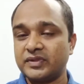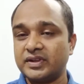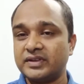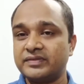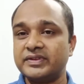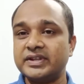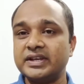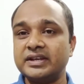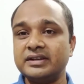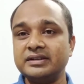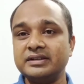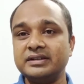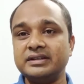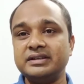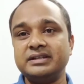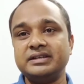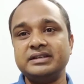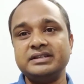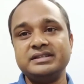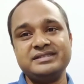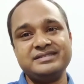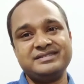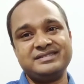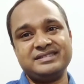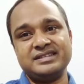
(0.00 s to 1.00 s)
then
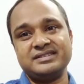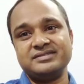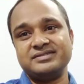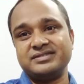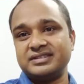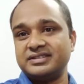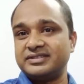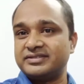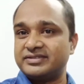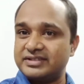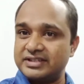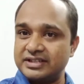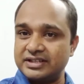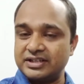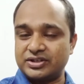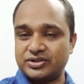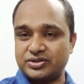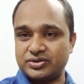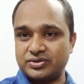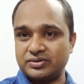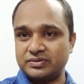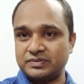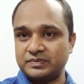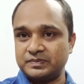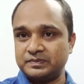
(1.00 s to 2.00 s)
it changes its
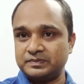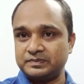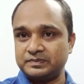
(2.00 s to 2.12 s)
direction.